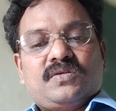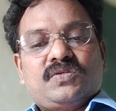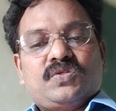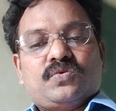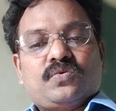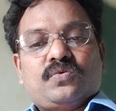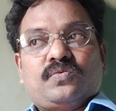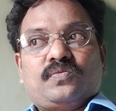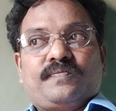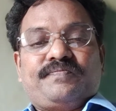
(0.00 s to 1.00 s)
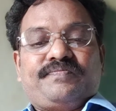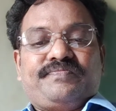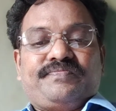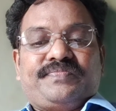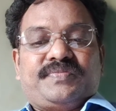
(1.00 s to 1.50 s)
So,
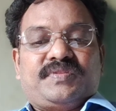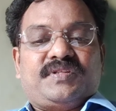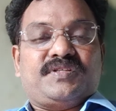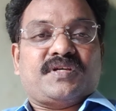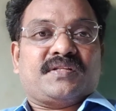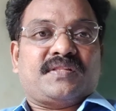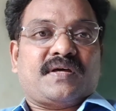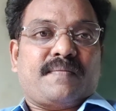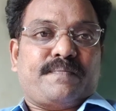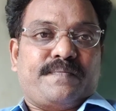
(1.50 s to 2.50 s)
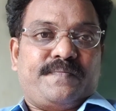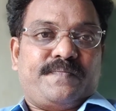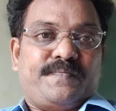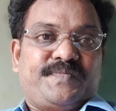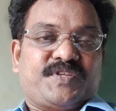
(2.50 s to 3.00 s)
these are the
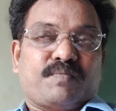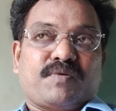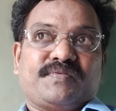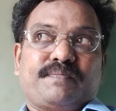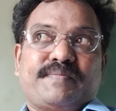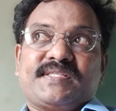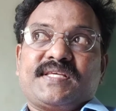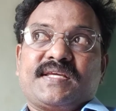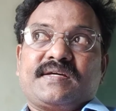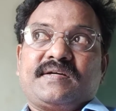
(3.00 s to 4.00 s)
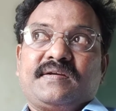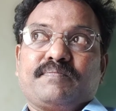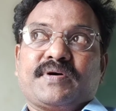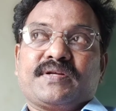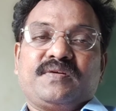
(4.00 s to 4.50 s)
some of the basic
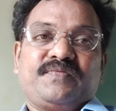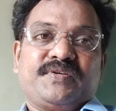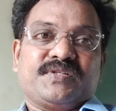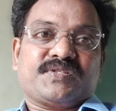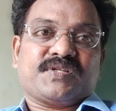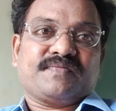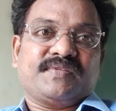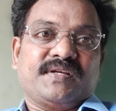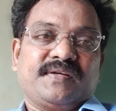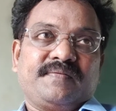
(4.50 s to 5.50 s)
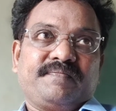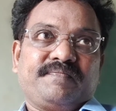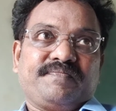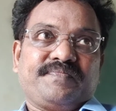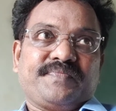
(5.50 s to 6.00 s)
important features of the
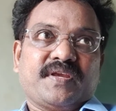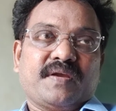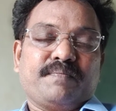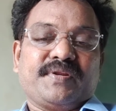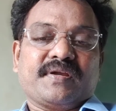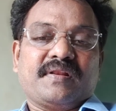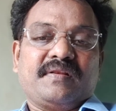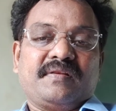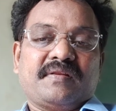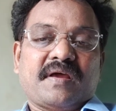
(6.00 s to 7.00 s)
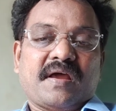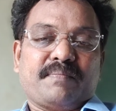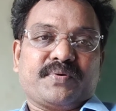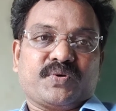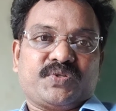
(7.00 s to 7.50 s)
empirical
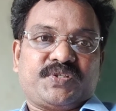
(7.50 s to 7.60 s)
approach.